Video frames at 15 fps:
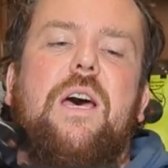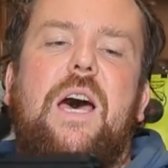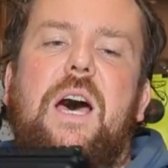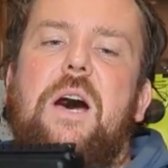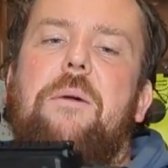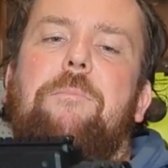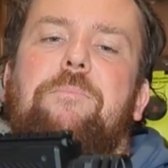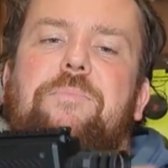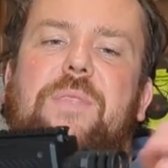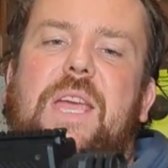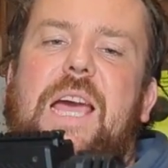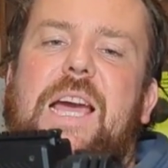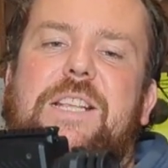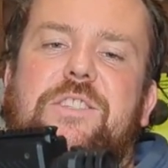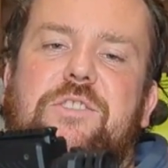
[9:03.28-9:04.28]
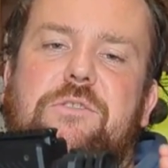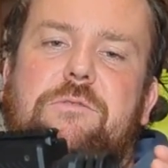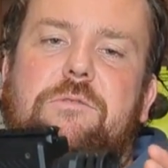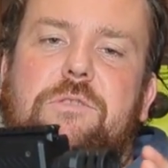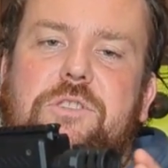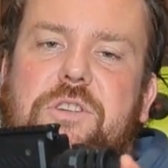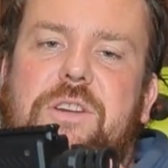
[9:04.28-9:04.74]
and
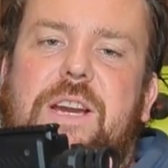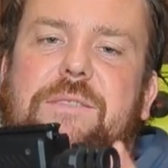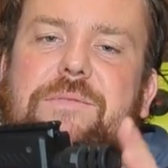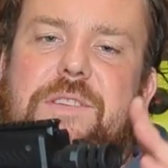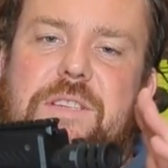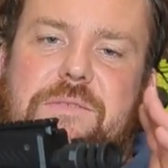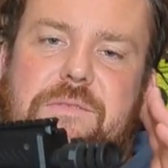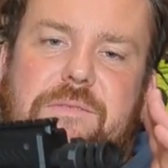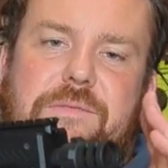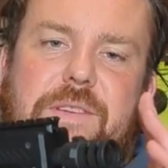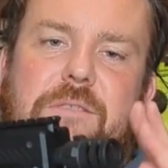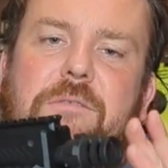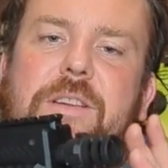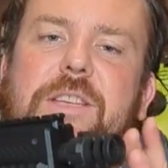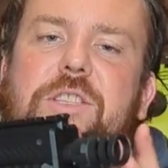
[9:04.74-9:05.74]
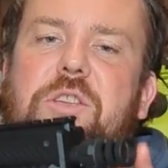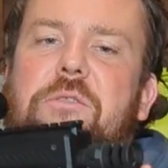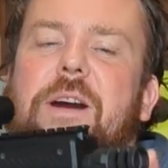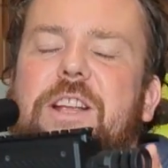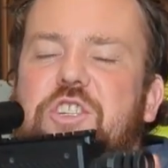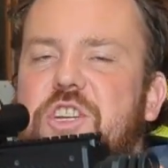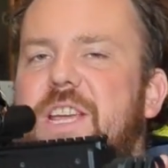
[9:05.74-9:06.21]
you also have this thing where you
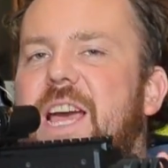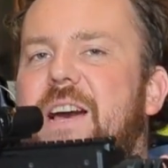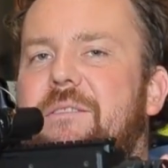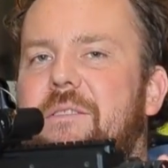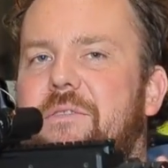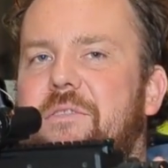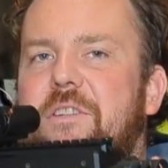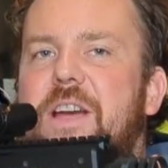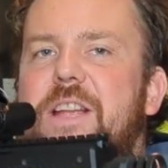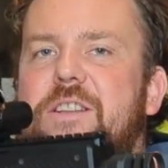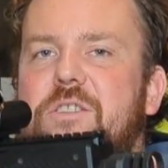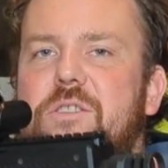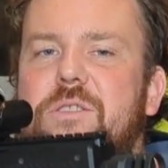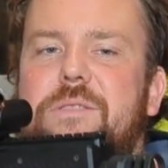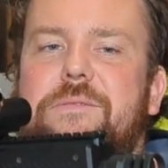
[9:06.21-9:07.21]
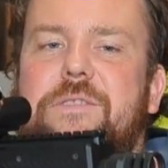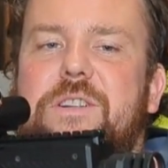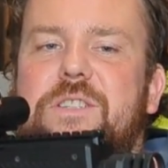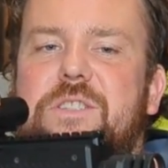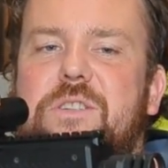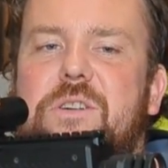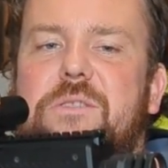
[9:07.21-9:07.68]
do actually have a thread on the
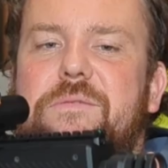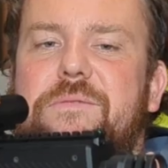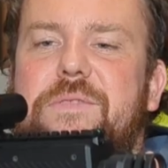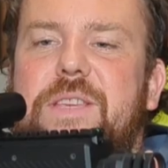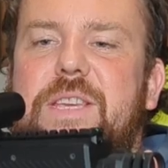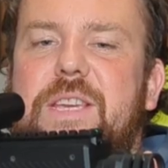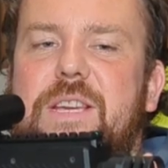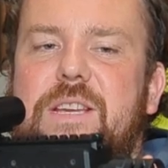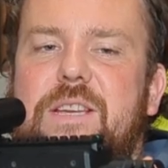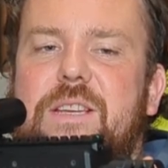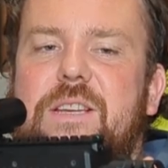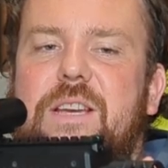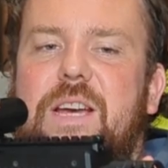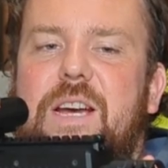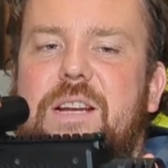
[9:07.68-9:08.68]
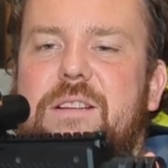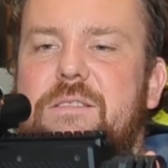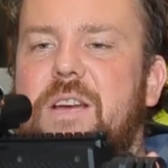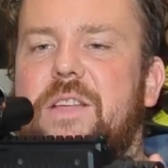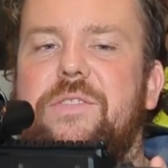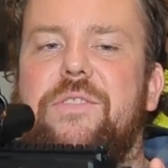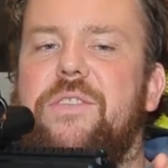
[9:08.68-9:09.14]
front of the
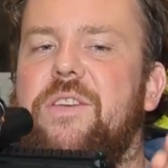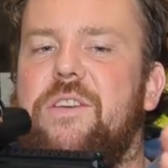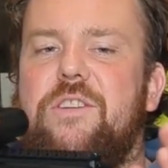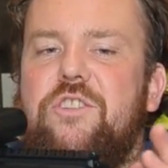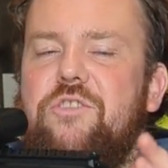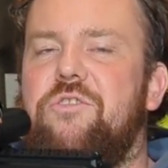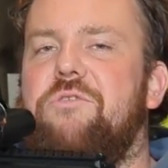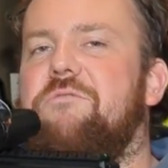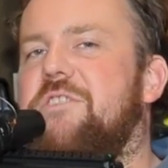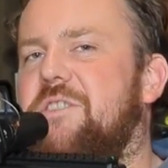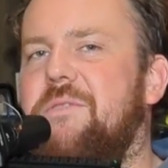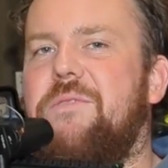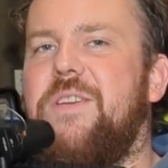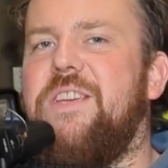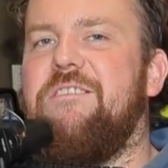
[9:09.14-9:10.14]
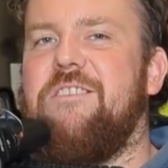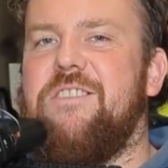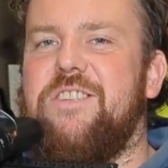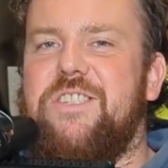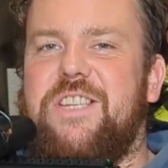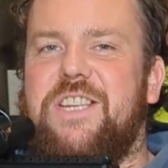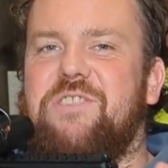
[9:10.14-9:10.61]
gun that, should you wish to fit your own
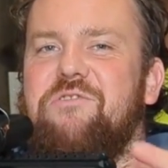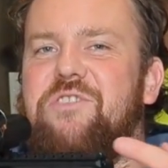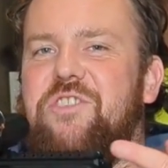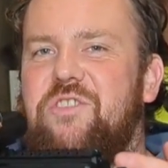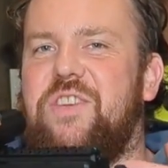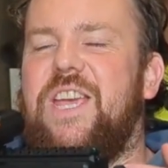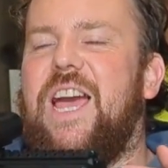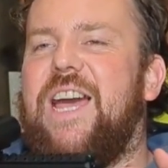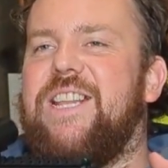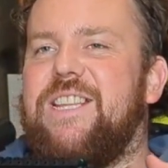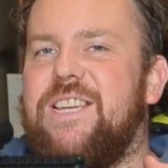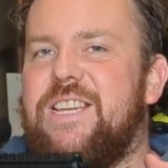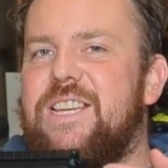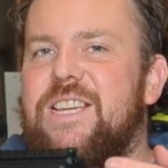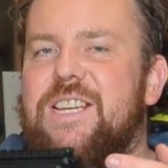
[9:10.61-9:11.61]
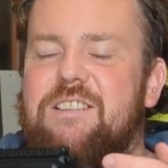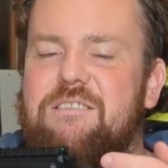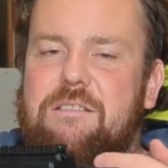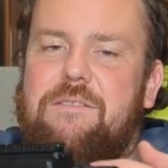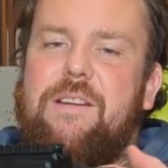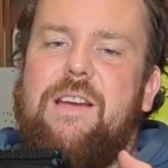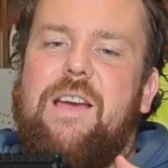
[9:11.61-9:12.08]
accessories, you can,
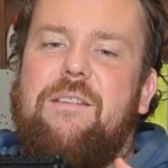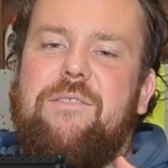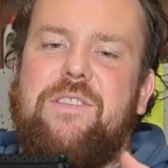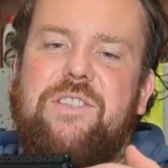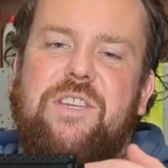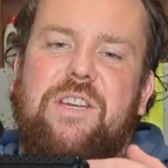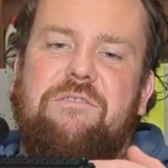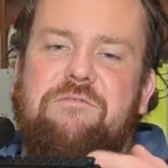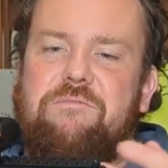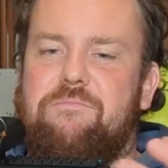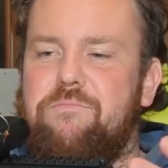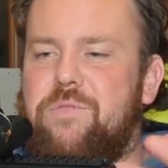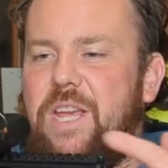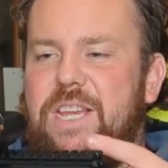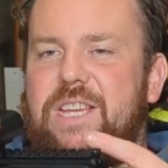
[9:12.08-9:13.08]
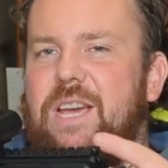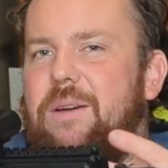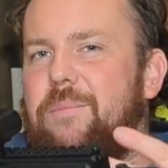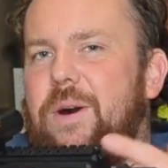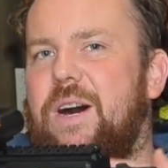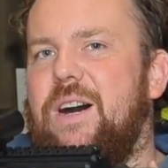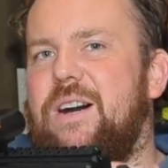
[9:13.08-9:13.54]
without having to take it
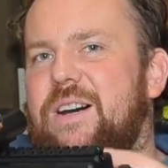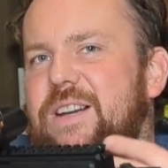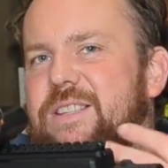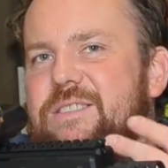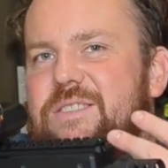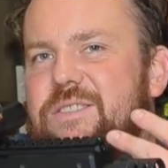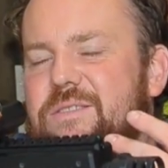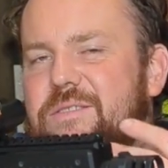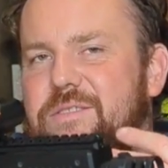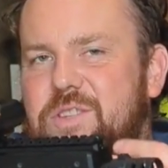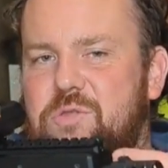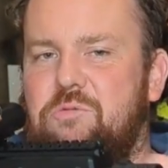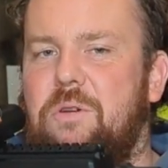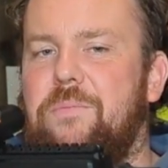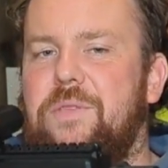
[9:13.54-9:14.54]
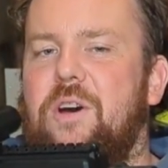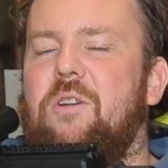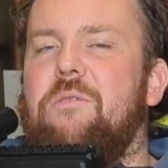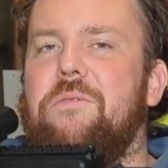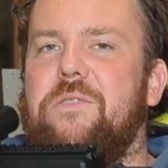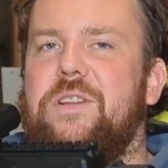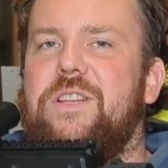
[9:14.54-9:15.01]
apart and swap the
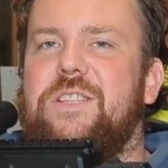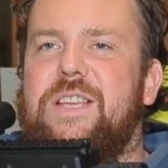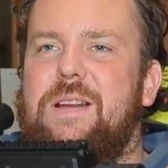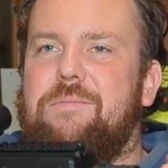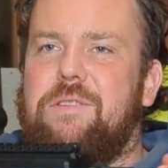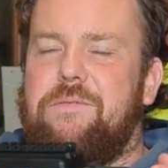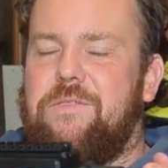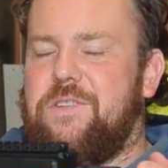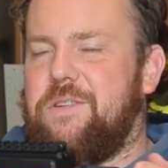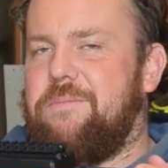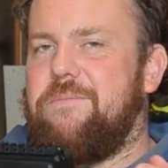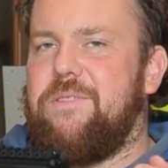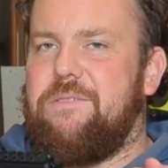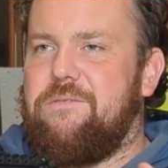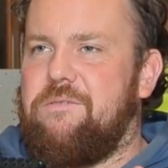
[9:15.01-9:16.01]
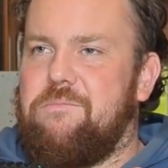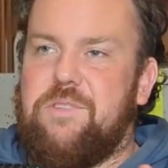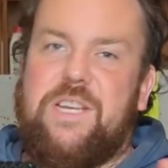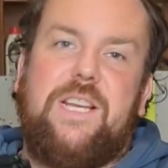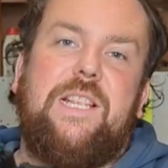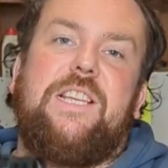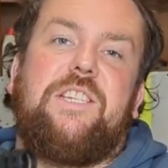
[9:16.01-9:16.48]
whole front adapter for something from,
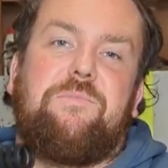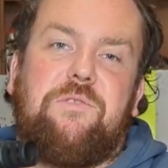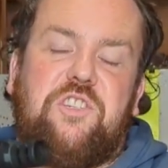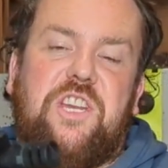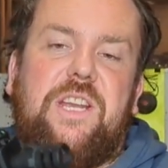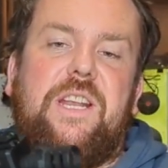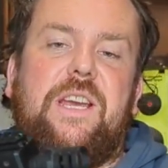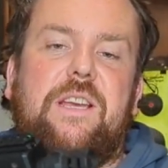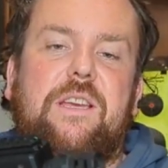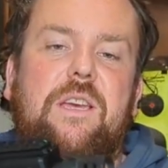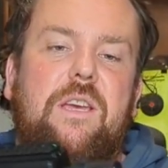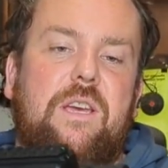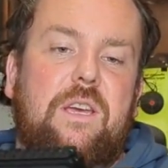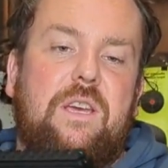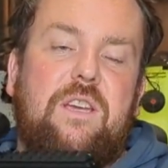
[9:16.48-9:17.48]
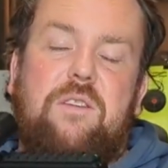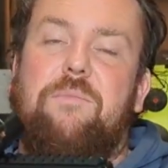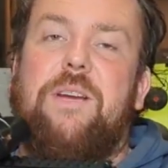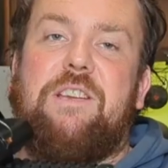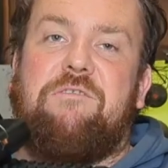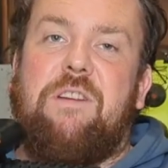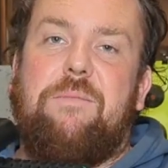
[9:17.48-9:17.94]
say, Lee's Machining, who
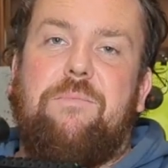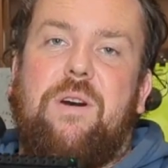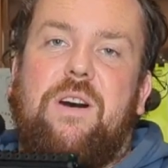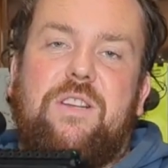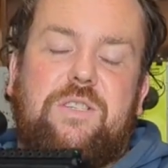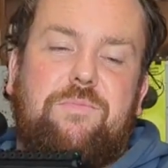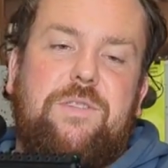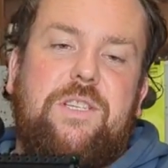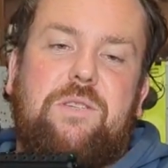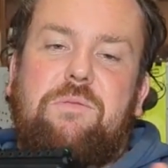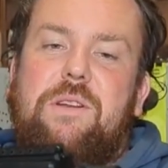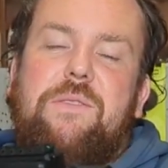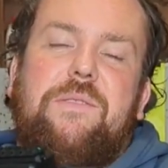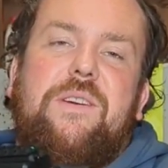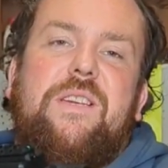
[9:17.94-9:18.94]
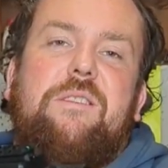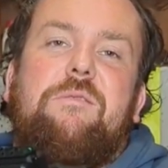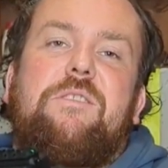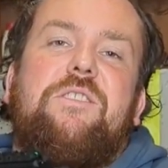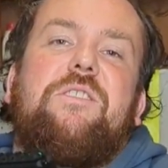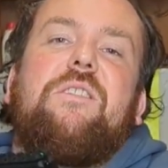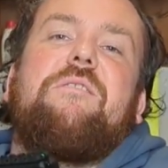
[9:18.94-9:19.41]
make great parts, but it's 20-30
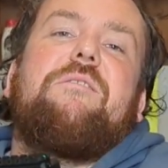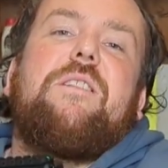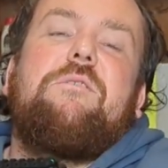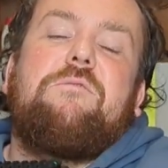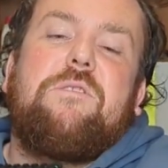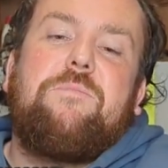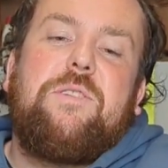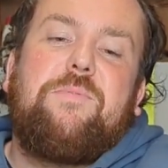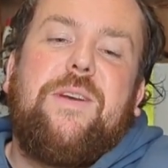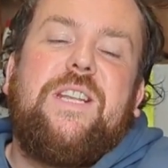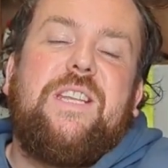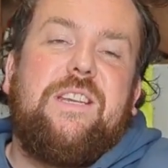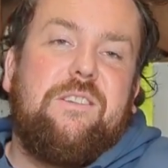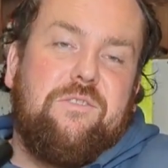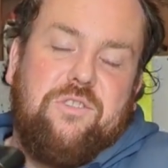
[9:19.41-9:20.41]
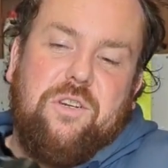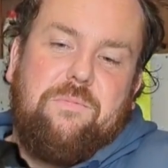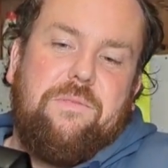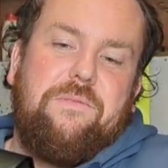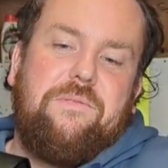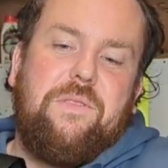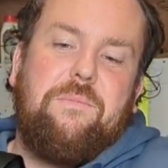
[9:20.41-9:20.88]
quid you don't really want to be spending on
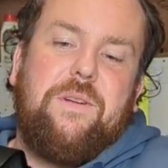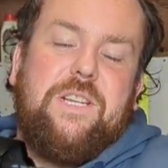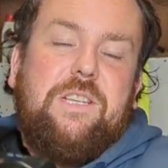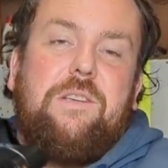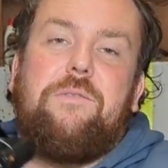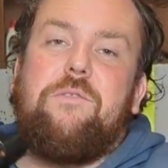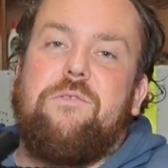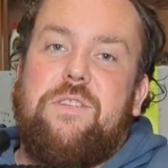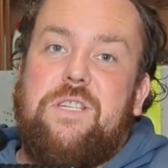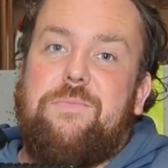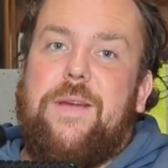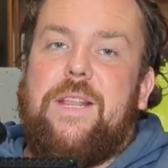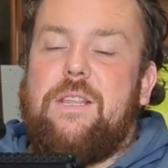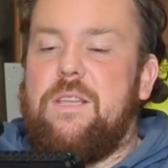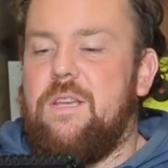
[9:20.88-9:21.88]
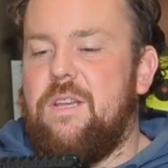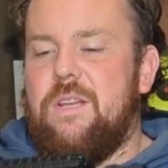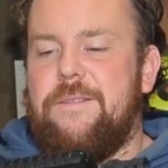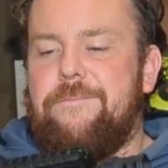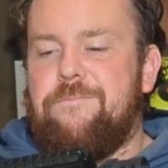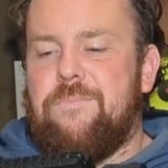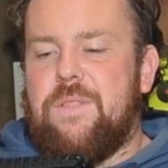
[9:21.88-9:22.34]
top of the money you've already spent.
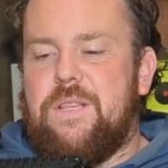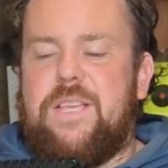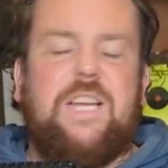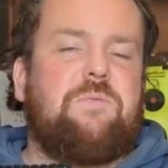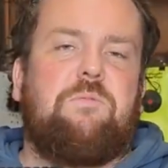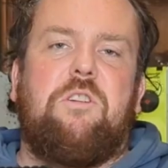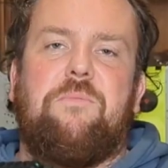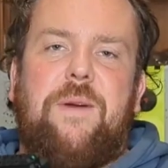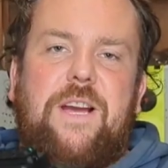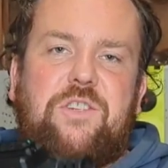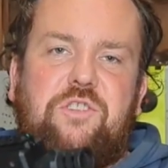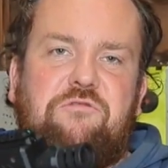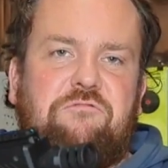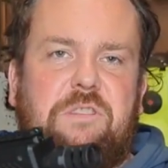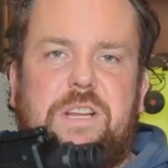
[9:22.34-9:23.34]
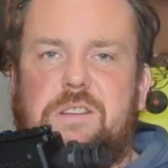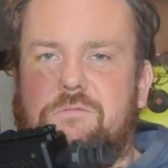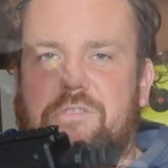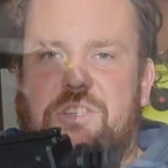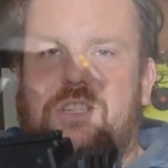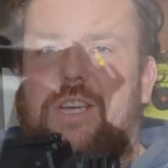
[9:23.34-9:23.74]
Gas blowbacks, you really want